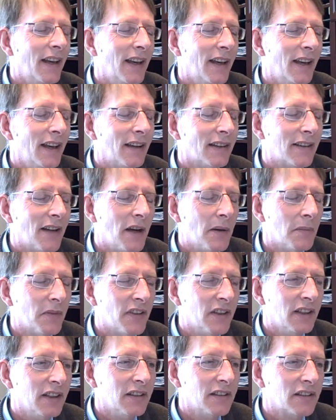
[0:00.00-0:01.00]
a uh, common
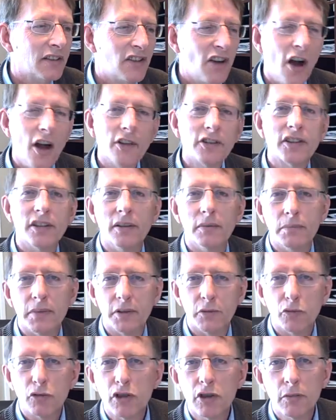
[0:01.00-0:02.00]
thing is gossip
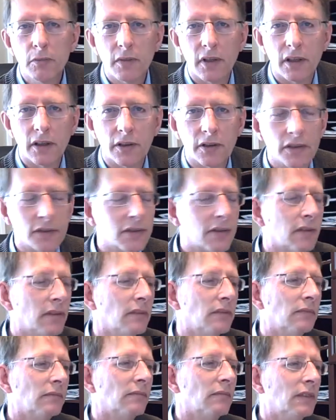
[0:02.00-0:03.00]
and rumors.
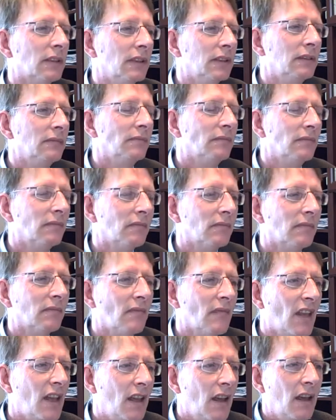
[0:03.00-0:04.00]
Right?
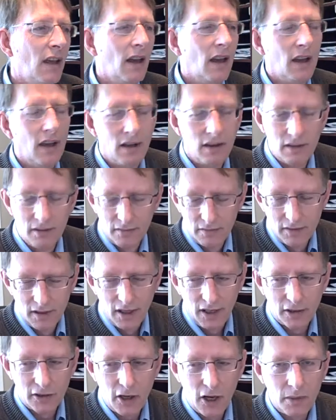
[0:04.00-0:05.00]

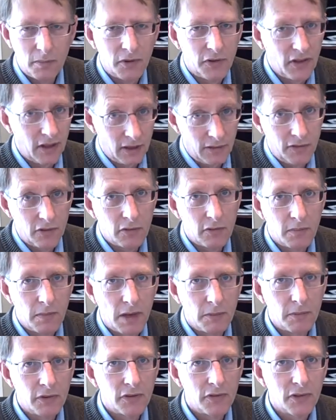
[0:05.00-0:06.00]
a common thing, if you
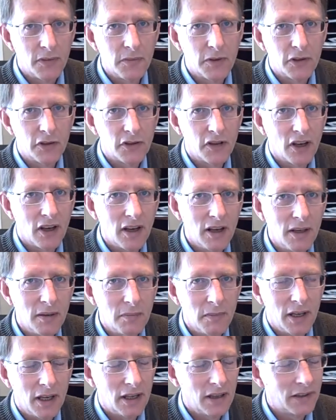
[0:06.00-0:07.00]
remember from your
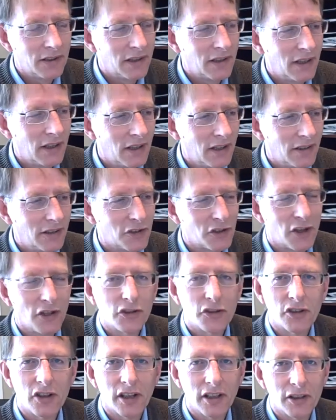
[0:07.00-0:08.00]
time at uh, the
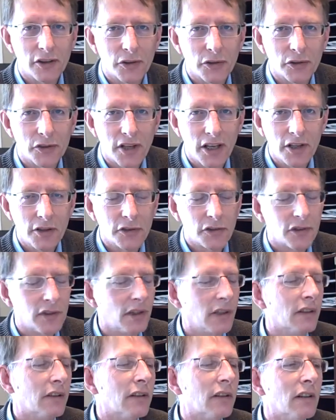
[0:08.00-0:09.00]
Sunshine Coast Health
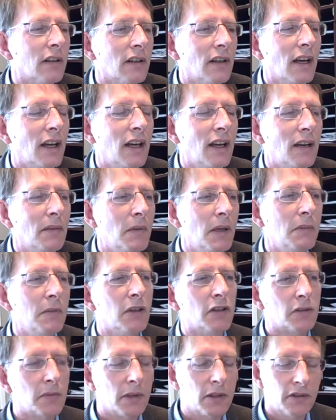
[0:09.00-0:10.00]
Center, uh, maybe
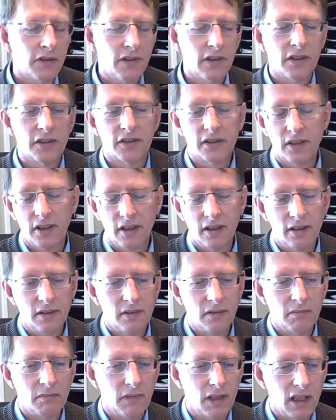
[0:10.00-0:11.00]
you experienced this. Uh,
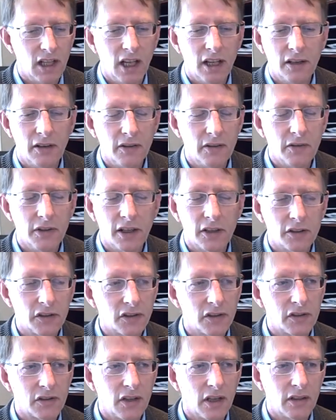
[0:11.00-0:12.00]
a lot of the
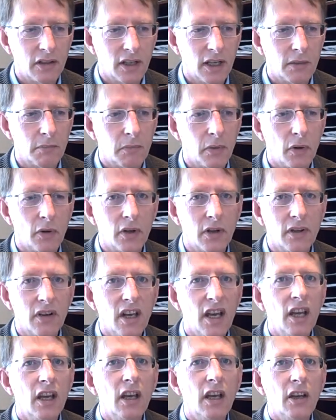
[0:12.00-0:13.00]
fellows are starting to get bored,
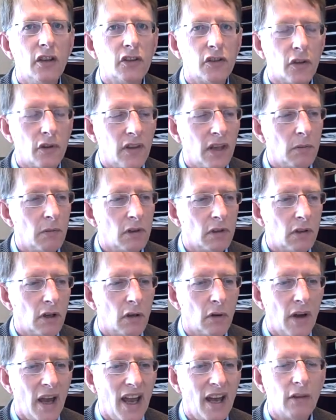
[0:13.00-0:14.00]
so they will
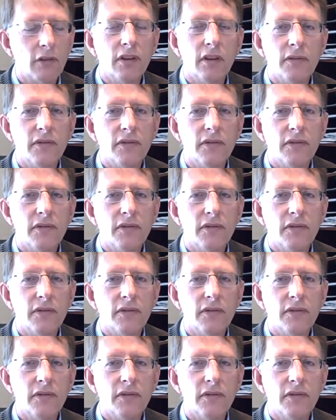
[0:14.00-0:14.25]
go out